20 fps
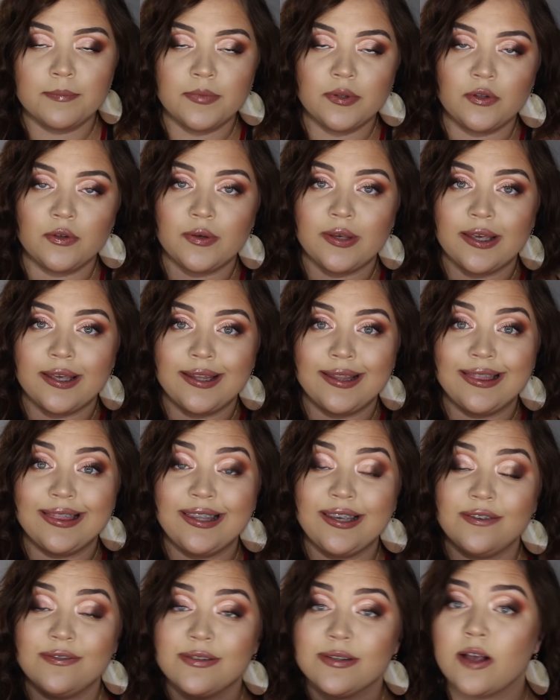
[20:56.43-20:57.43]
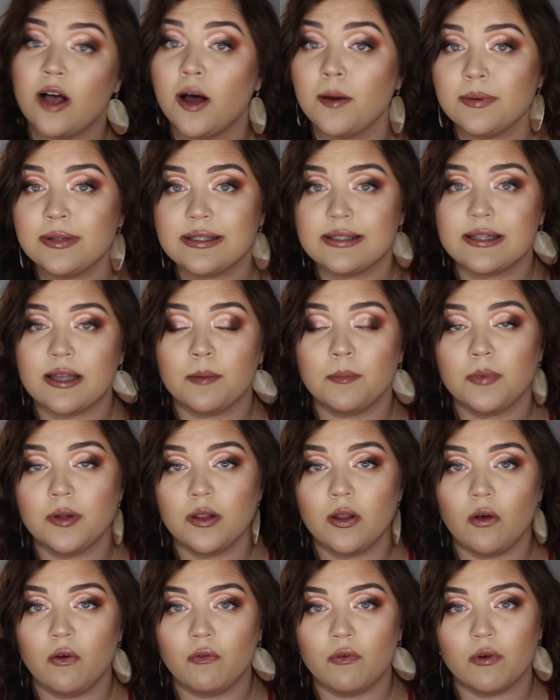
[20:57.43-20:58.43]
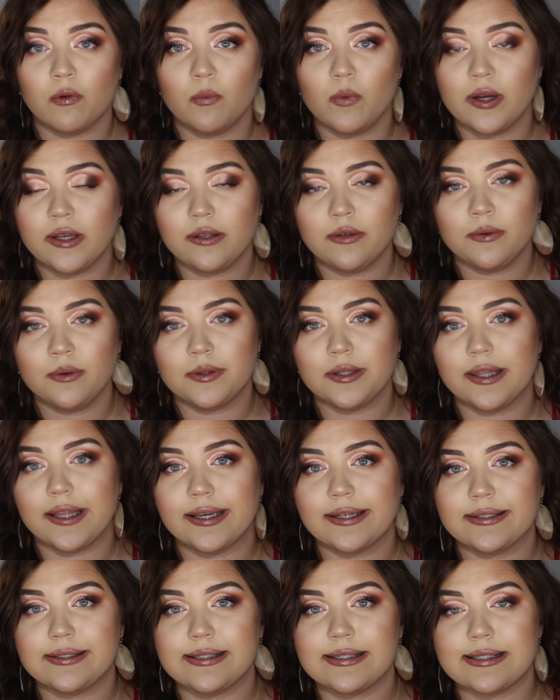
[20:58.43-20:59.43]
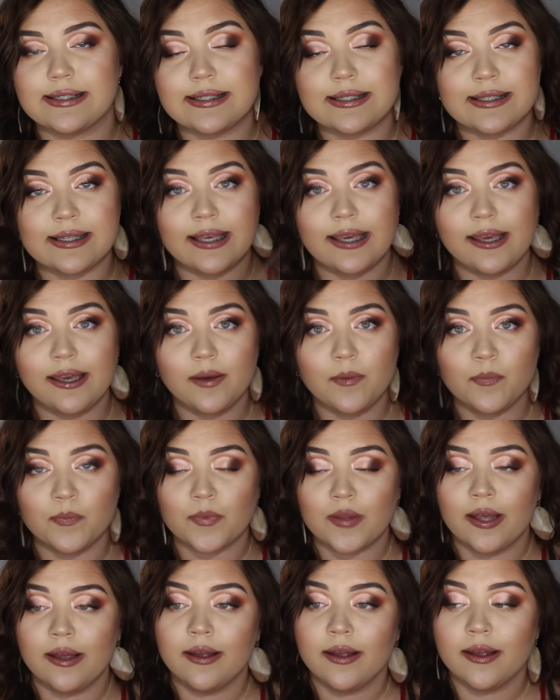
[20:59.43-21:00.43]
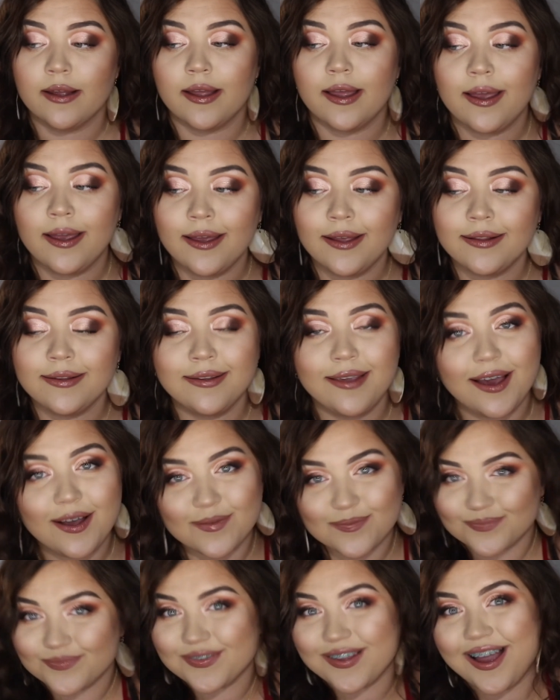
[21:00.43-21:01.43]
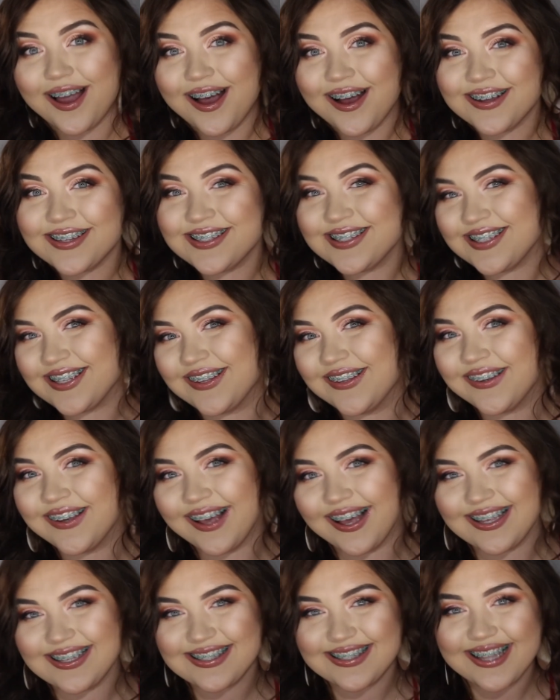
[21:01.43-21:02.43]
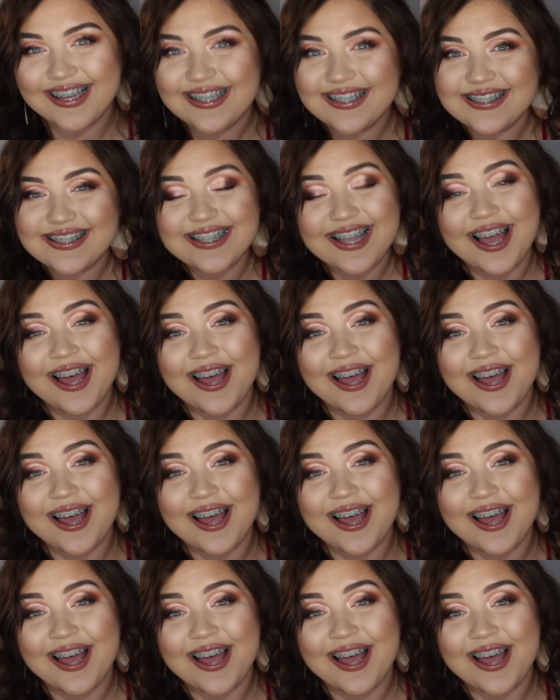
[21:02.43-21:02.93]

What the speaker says: You can leave comments down below for what you would like to see. And yeah, I'll see you guys next time.